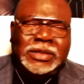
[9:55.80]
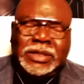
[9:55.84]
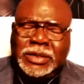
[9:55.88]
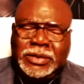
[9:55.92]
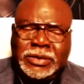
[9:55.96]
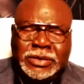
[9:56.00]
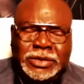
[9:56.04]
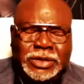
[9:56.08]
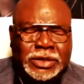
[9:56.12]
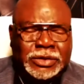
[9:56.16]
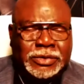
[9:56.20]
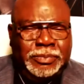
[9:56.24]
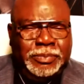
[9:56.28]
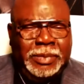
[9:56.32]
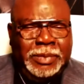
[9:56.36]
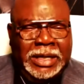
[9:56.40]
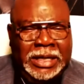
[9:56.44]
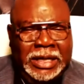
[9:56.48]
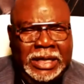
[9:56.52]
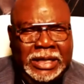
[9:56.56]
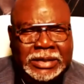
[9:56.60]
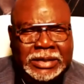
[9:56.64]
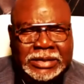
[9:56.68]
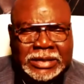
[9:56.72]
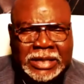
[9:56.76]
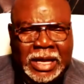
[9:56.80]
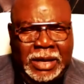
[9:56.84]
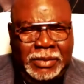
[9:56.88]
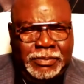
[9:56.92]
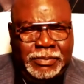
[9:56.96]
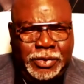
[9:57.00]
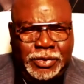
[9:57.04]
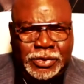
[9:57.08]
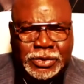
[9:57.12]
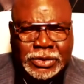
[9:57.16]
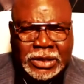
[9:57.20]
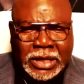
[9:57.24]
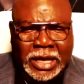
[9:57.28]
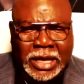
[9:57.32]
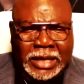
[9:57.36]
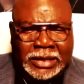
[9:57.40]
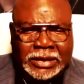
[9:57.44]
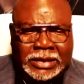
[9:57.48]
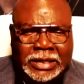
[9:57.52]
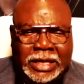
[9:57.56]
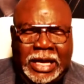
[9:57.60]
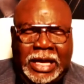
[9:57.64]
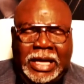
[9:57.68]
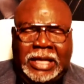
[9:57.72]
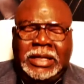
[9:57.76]
Just many examples like
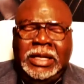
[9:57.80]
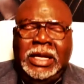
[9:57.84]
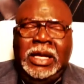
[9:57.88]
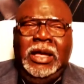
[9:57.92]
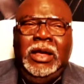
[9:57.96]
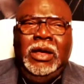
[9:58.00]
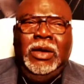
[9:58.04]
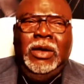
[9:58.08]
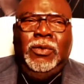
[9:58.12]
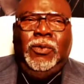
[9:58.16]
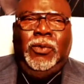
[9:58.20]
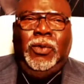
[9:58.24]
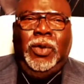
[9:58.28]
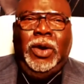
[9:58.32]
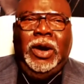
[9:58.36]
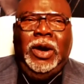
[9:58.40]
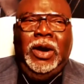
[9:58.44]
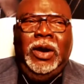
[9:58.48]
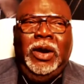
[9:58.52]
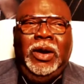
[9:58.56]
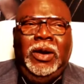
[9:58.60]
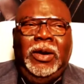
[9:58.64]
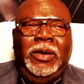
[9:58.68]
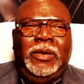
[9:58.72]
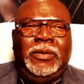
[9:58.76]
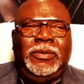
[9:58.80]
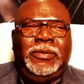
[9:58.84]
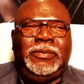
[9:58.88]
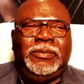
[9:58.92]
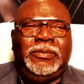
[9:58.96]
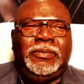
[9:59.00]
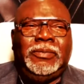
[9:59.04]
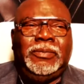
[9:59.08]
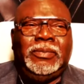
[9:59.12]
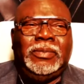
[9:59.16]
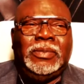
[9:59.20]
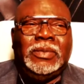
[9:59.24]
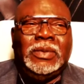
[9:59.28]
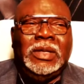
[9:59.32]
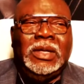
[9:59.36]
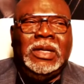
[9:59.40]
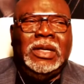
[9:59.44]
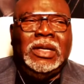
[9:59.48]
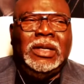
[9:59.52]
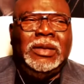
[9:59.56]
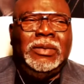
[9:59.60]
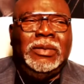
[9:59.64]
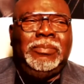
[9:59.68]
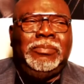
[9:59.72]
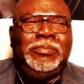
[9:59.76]
that, where
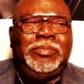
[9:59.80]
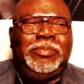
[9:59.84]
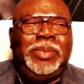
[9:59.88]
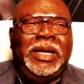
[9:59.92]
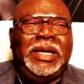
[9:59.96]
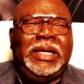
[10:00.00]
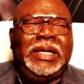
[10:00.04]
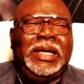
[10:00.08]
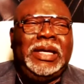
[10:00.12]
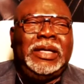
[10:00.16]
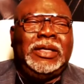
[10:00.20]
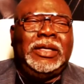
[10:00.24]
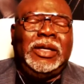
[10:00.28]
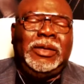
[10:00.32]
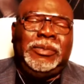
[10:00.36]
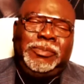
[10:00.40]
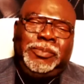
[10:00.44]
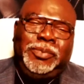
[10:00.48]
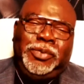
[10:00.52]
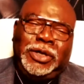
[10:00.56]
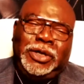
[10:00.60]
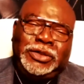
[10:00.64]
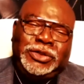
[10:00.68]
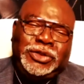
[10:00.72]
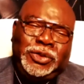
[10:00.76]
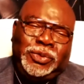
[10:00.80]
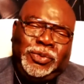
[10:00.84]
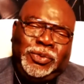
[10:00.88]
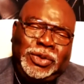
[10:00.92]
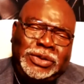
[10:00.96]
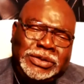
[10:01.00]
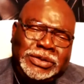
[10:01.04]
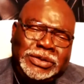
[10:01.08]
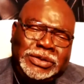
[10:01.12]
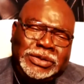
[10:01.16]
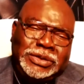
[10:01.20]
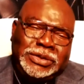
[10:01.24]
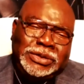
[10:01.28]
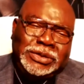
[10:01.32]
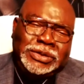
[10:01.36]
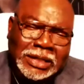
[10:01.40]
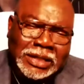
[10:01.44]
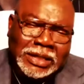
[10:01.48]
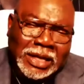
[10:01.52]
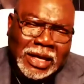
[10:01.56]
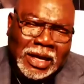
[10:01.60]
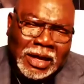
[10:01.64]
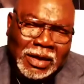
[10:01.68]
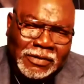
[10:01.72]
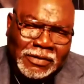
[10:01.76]
being a good preacher was not
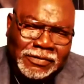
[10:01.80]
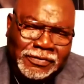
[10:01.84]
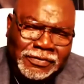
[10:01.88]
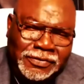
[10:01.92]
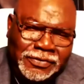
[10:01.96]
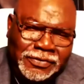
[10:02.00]
enough.